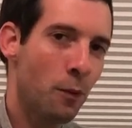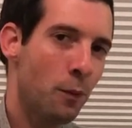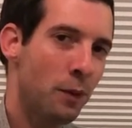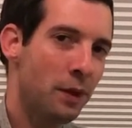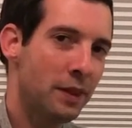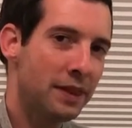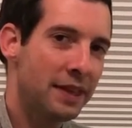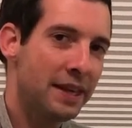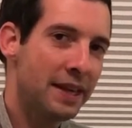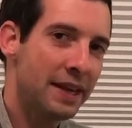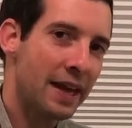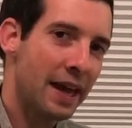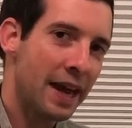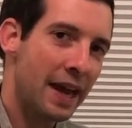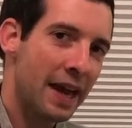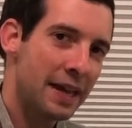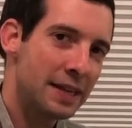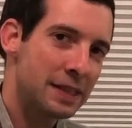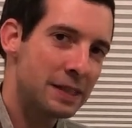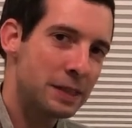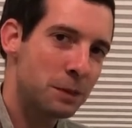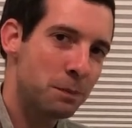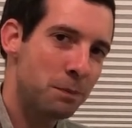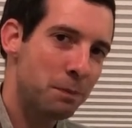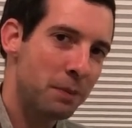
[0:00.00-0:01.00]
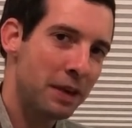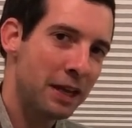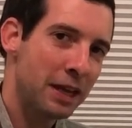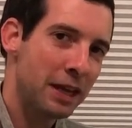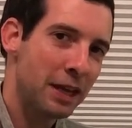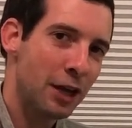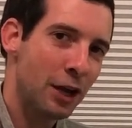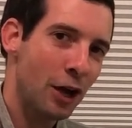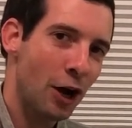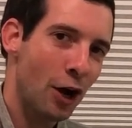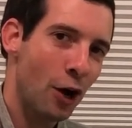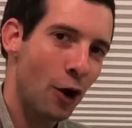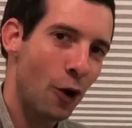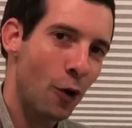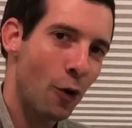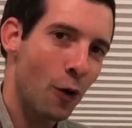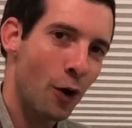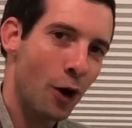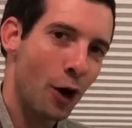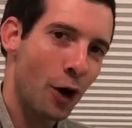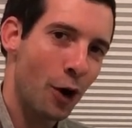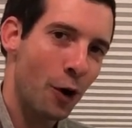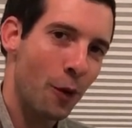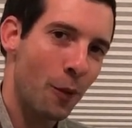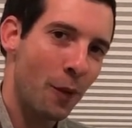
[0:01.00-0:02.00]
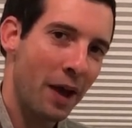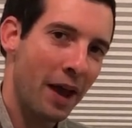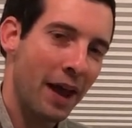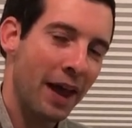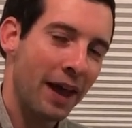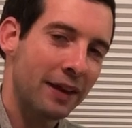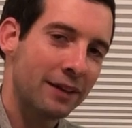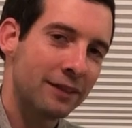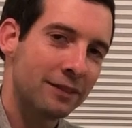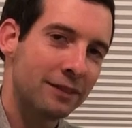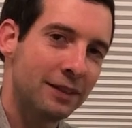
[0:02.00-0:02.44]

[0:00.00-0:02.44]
with the S-P-O-O-N.